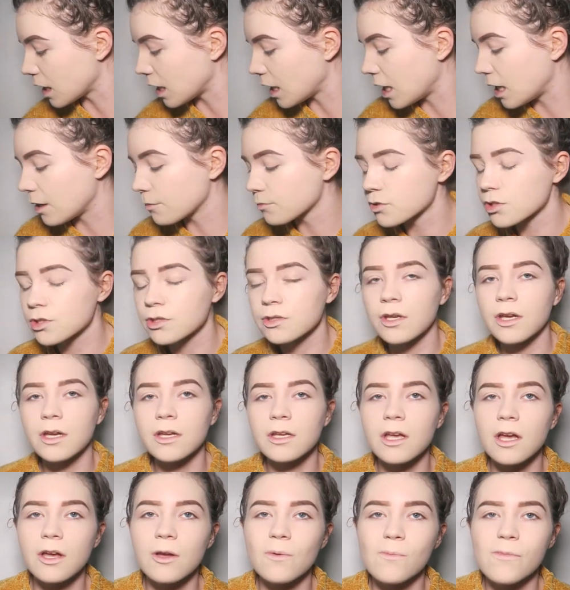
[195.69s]
I'm just
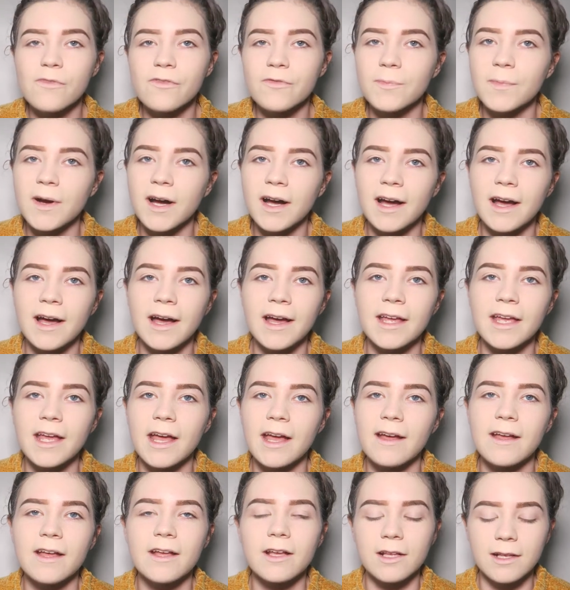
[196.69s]
going to go in with
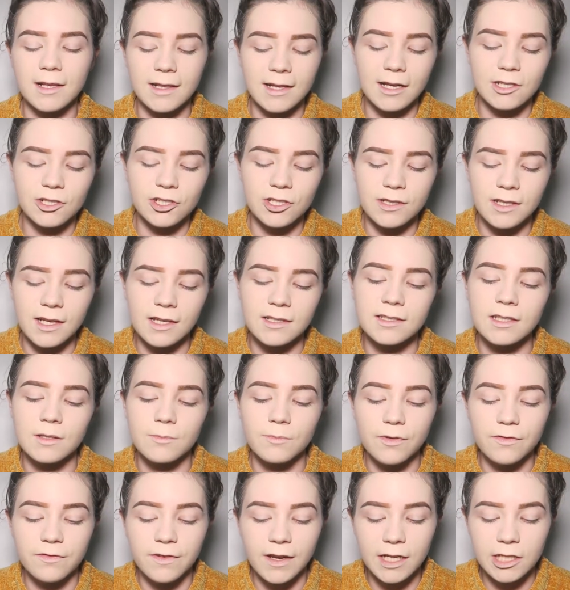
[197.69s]
my Collection
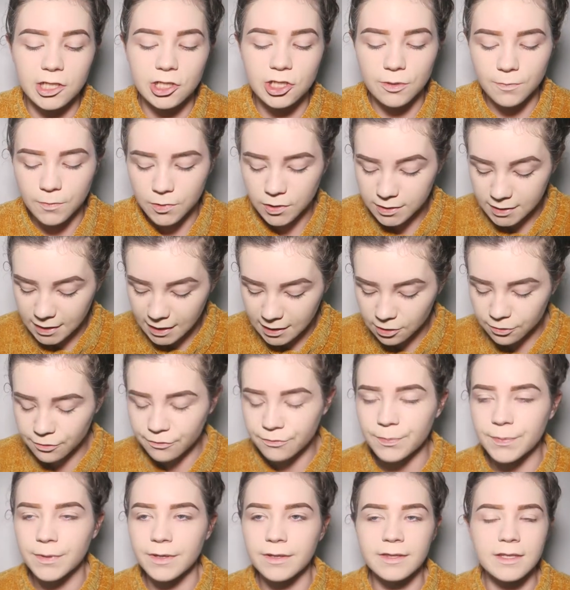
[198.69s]
Lasting Perfection because I
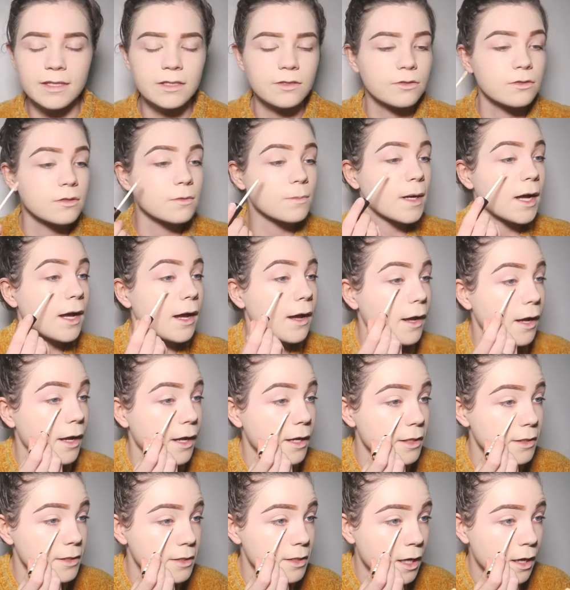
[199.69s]
love putting this under my
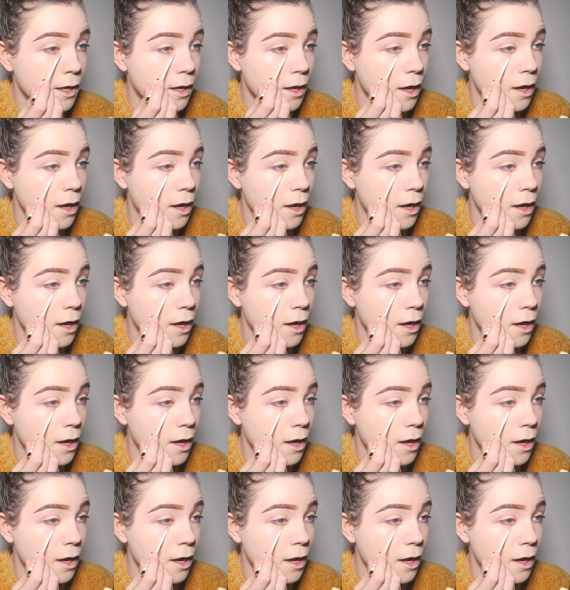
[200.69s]
eyes.